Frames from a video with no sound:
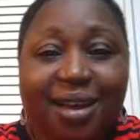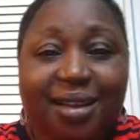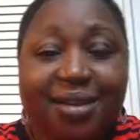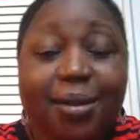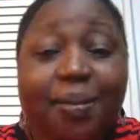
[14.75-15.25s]

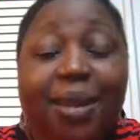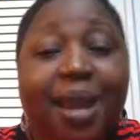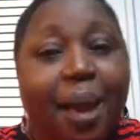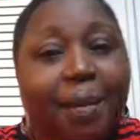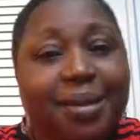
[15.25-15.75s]
Something
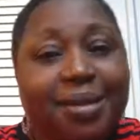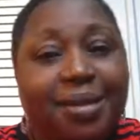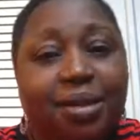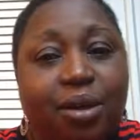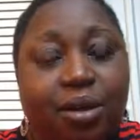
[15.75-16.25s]

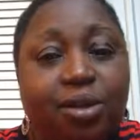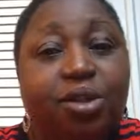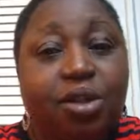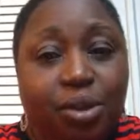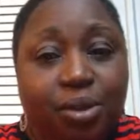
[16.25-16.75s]
happened on
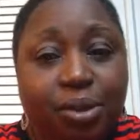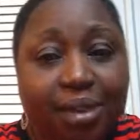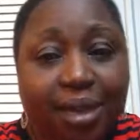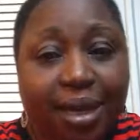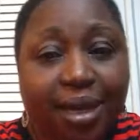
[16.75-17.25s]

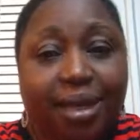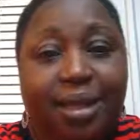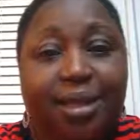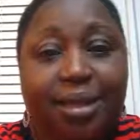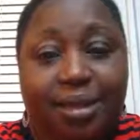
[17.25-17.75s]
Tuesday
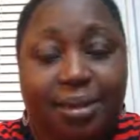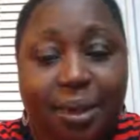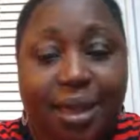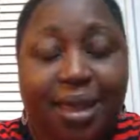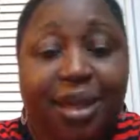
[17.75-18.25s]
this
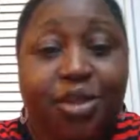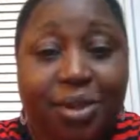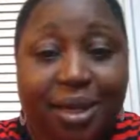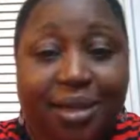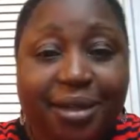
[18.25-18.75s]
week that
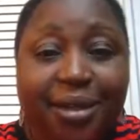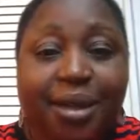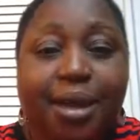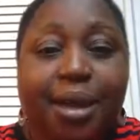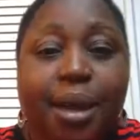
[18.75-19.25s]
triggered
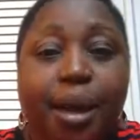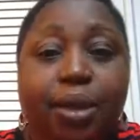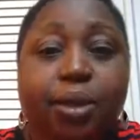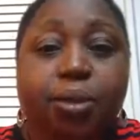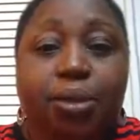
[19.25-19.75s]

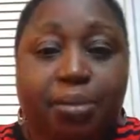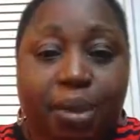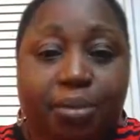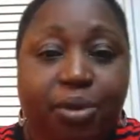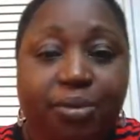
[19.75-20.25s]
an old
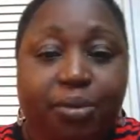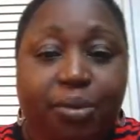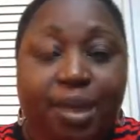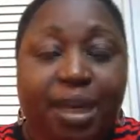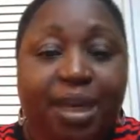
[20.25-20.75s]
memory for
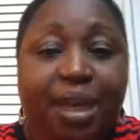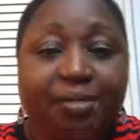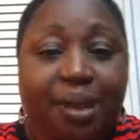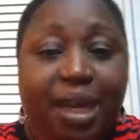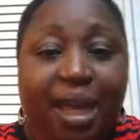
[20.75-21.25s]
me, and I've
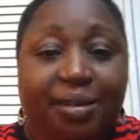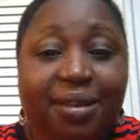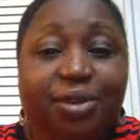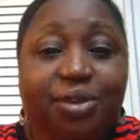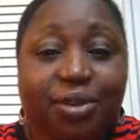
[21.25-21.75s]
been having
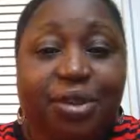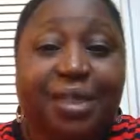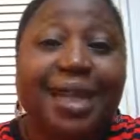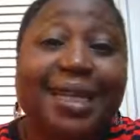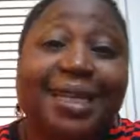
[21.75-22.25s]
this urge
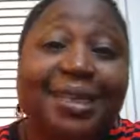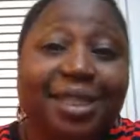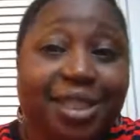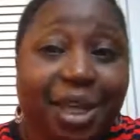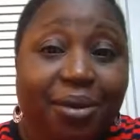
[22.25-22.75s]
that I need to
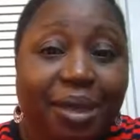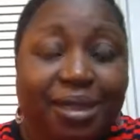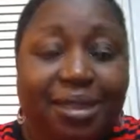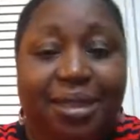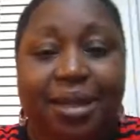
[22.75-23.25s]
share it.